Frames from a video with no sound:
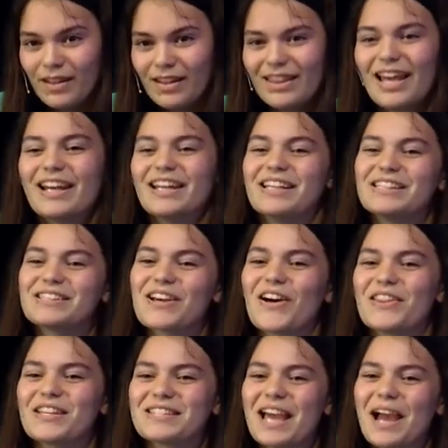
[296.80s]
That is
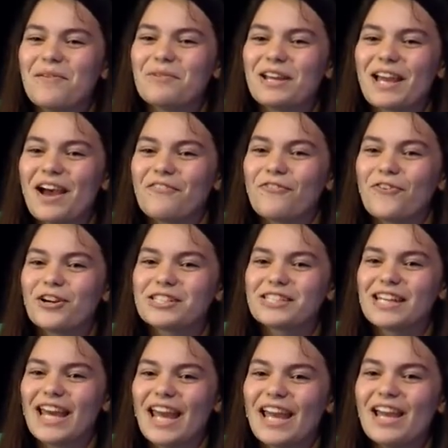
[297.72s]
all the time we have for
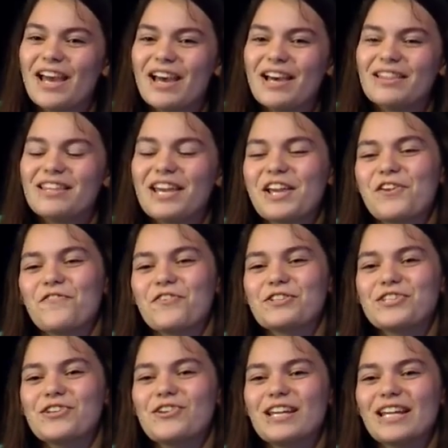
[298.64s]
today. Thank you for
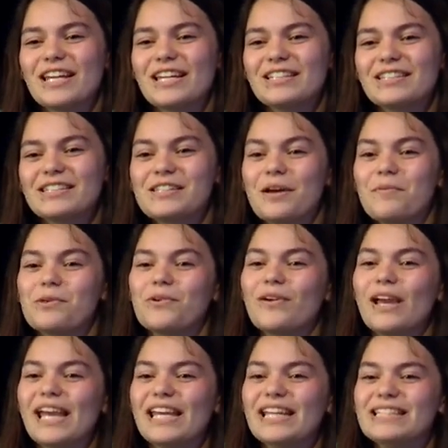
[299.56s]
tuning in to
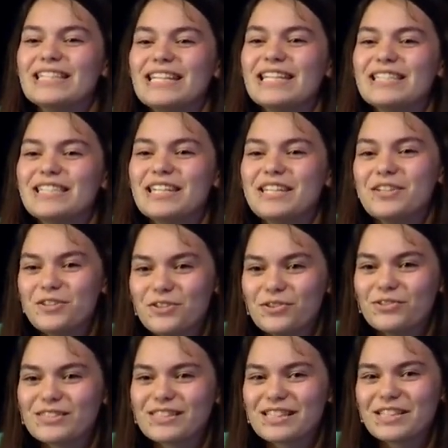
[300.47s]
WATT
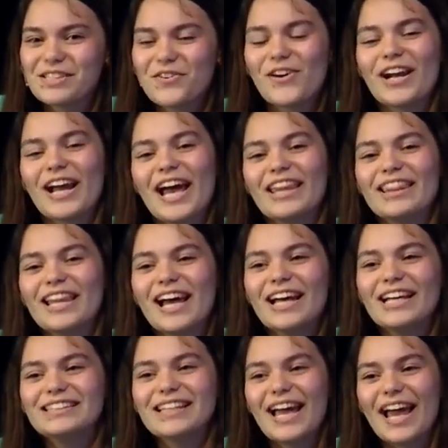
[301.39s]
News, your
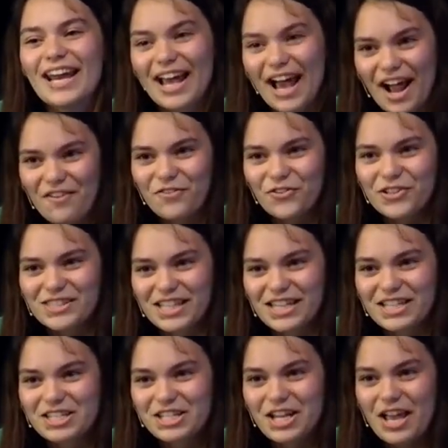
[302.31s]
headlines at high
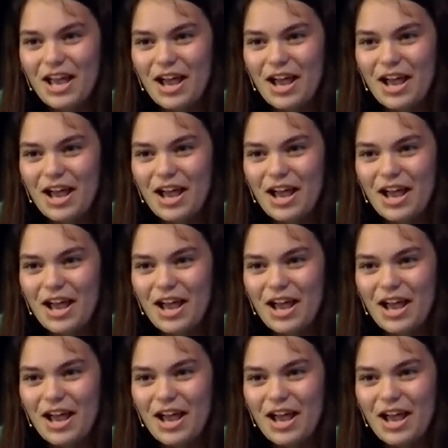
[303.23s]
voltage.